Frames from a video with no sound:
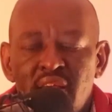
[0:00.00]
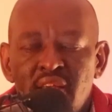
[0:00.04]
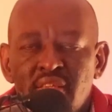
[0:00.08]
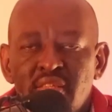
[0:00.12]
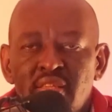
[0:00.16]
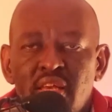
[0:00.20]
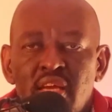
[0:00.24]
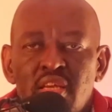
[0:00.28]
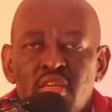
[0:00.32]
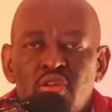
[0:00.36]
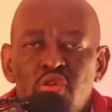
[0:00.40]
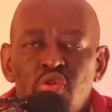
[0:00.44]
is
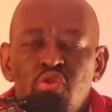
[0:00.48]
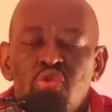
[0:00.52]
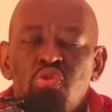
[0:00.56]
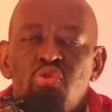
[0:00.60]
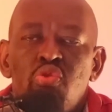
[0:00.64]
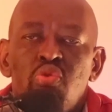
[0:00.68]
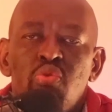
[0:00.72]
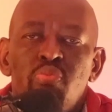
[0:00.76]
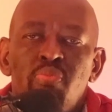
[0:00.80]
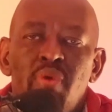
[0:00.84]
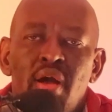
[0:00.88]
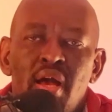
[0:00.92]
that
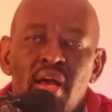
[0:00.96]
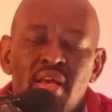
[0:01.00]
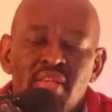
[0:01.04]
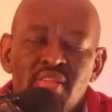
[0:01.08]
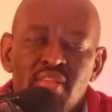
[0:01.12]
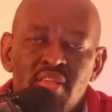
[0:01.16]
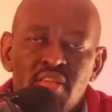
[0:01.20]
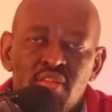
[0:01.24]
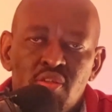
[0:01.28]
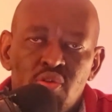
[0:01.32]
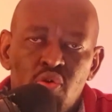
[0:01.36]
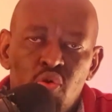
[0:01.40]
YouTube
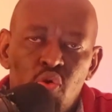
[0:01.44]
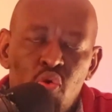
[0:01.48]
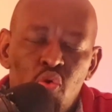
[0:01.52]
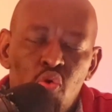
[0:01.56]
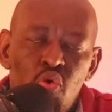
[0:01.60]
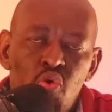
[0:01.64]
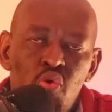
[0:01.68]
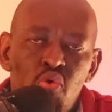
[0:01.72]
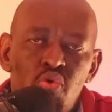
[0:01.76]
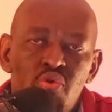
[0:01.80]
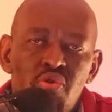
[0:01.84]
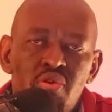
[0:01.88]
has its
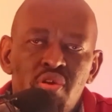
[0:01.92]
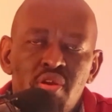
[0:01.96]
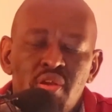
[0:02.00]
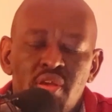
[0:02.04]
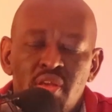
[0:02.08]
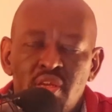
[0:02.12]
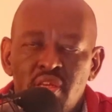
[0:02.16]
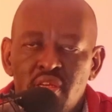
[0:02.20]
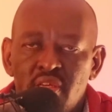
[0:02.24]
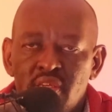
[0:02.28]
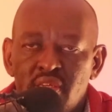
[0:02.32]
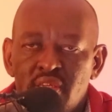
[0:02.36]
own
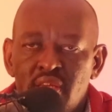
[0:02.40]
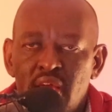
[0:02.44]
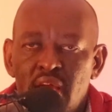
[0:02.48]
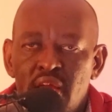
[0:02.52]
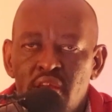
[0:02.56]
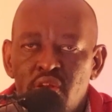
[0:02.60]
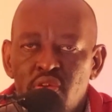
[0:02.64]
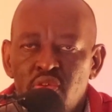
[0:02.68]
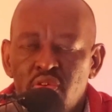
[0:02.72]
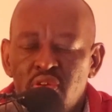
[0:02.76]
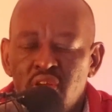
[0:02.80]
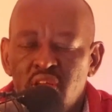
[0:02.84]

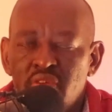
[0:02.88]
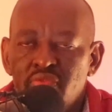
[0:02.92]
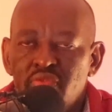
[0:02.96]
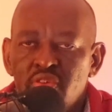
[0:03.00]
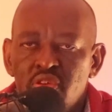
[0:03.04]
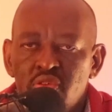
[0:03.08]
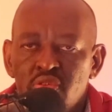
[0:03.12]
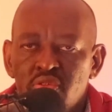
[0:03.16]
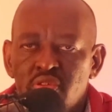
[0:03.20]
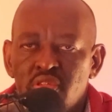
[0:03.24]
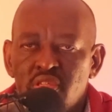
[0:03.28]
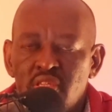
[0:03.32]
internal
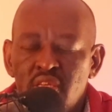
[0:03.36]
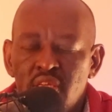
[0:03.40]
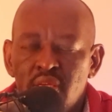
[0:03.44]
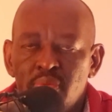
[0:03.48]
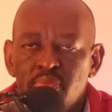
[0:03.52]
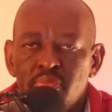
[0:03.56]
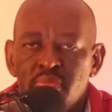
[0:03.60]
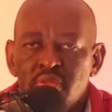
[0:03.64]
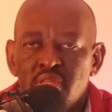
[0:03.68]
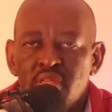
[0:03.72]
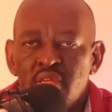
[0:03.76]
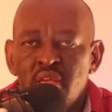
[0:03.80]
revenue
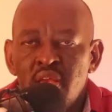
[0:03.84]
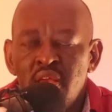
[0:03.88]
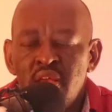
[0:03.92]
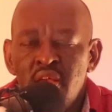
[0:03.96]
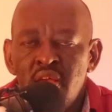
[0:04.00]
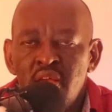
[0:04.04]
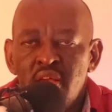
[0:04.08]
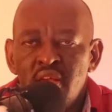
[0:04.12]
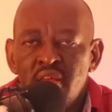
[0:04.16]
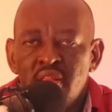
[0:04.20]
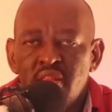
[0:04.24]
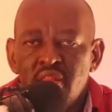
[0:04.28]
streams.
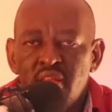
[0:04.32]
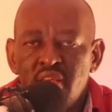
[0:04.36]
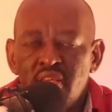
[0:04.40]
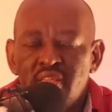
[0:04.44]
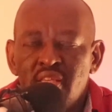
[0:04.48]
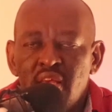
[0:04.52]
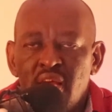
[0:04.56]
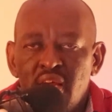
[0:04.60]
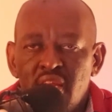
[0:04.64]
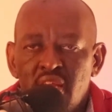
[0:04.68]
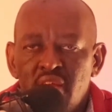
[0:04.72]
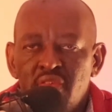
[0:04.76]

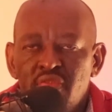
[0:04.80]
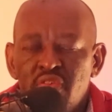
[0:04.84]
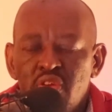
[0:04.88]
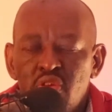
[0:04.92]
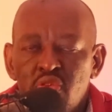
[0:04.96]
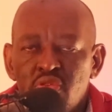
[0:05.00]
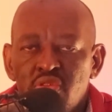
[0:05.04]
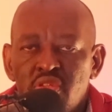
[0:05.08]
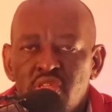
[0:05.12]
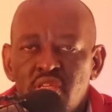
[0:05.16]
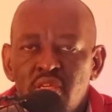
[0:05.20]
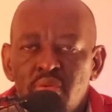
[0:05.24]
These are
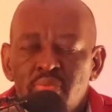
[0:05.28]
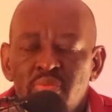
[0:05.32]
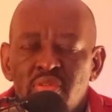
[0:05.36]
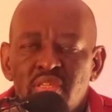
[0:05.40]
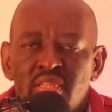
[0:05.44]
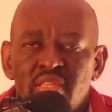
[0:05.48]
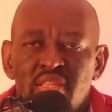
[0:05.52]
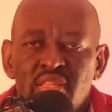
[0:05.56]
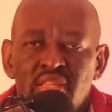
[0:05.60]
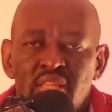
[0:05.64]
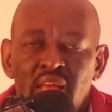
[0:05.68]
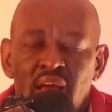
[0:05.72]
revenue
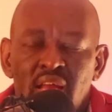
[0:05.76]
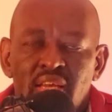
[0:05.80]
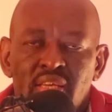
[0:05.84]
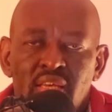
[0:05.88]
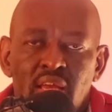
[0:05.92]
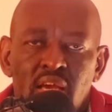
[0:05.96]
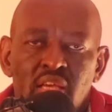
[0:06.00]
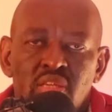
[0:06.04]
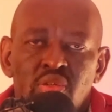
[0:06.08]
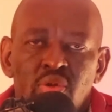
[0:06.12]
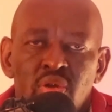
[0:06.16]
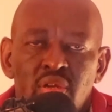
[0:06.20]
streams that
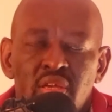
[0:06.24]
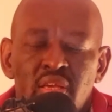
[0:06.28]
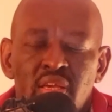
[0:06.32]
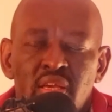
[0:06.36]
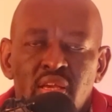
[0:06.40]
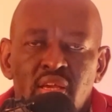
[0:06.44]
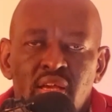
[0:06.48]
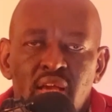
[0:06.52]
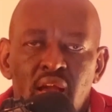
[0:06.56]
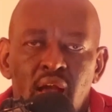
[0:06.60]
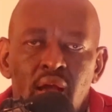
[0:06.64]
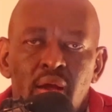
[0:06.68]

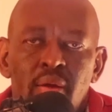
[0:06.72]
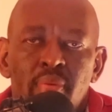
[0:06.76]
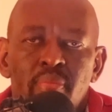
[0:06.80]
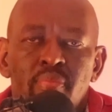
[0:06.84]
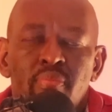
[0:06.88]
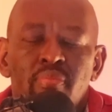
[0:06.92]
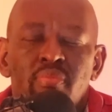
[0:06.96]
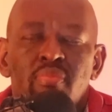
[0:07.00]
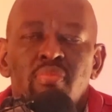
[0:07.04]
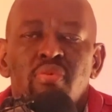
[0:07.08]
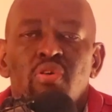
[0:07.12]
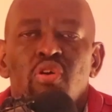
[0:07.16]
actually
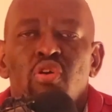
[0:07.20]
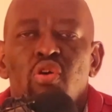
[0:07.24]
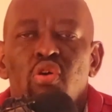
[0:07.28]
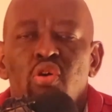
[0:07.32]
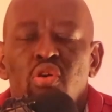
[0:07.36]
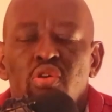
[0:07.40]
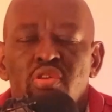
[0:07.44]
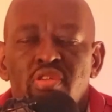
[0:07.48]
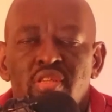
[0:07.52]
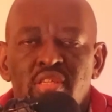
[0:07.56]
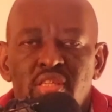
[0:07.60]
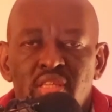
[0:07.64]
come
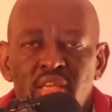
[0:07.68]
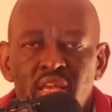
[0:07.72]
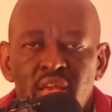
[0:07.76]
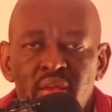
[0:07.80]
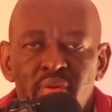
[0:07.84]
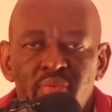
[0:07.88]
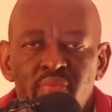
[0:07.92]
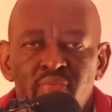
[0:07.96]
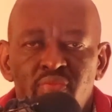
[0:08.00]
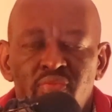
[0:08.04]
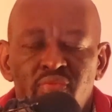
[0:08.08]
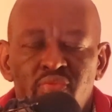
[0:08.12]
or
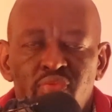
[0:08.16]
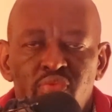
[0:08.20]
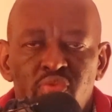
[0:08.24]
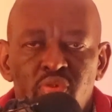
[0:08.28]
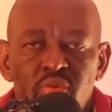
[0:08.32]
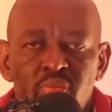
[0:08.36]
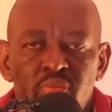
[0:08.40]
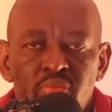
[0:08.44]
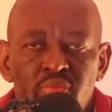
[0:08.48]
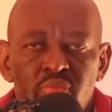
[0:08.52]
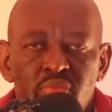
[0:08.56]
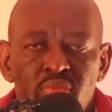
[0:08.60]
stem
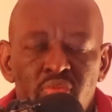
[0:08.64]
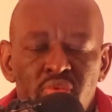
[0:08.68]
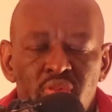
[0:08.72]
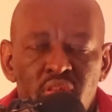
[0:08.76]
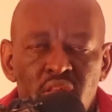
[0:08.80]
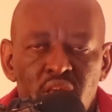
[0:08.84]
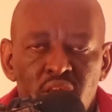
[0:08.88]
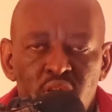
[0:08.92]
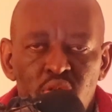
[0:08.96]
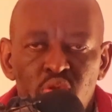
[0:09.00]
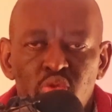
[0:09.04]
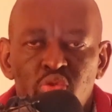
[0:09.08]
from
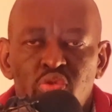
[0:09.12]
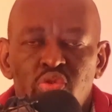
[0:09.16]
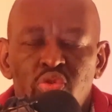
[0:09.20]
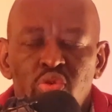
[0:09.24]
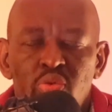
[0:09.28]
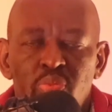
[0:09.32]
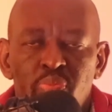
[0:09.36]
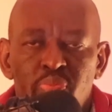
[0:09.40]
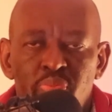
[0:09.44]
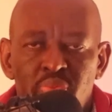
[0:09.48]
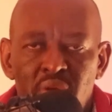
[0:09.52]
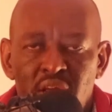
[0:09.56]
the
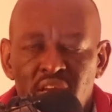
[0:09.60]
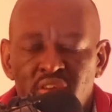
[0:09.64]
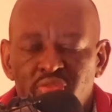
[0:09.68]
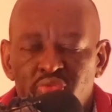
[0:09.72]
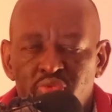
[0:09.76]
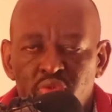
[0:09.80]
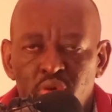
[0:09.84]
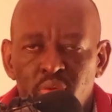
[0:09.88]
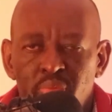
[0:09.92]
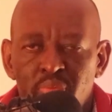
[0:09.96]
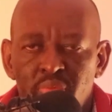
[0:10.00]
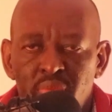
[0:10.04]
YouTube
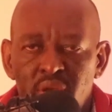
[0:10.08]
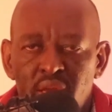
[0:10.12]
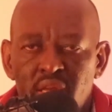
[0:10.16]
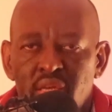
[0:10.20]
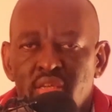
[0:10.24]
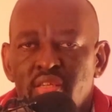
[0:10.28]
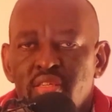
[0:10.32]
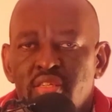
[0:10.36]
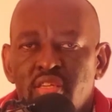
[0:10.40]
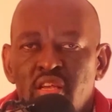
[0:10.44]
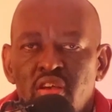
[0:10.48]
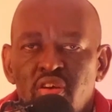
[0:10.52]
platform
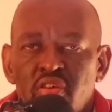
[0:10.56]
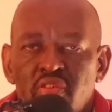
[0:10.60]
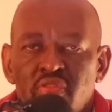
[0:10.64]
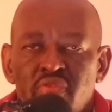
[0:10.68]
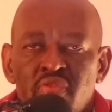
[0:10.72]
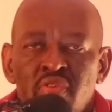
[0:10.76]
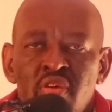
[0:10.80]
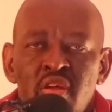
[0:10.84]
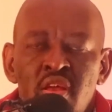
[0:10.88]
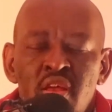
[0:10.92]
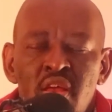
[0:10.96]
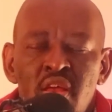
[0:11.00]
itself.